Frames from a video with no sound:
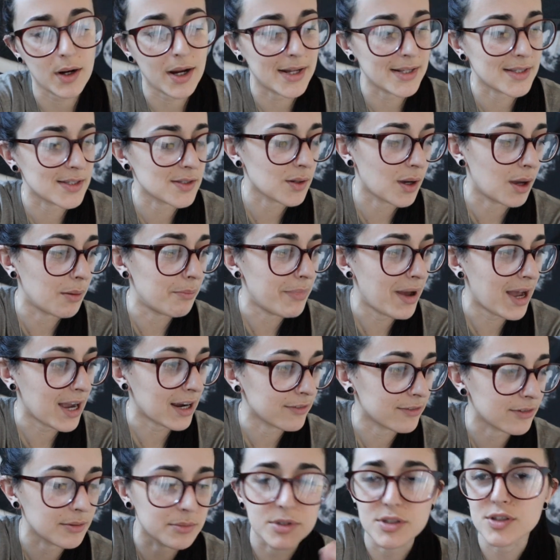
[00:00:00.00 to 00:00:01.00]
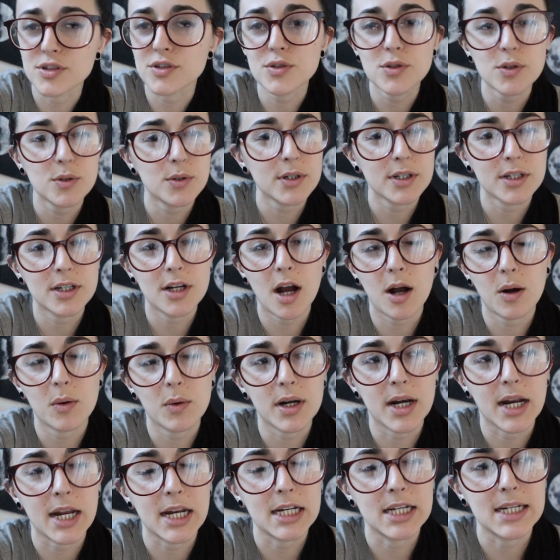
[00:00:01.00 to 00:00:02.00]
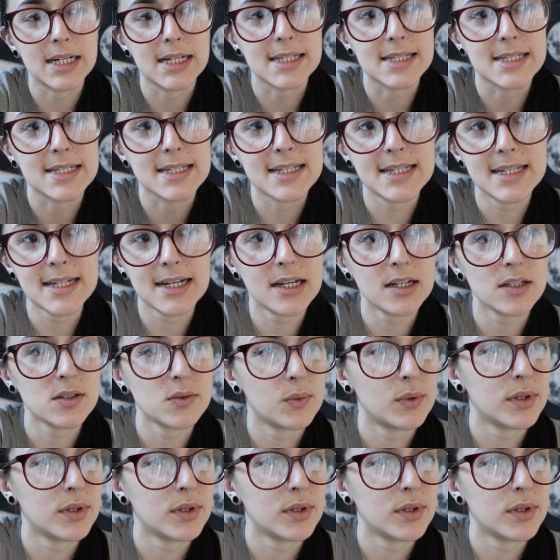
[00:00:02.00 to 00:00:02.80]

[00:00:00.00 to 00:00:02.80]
right, so I'm back from the store, got what I needed to get,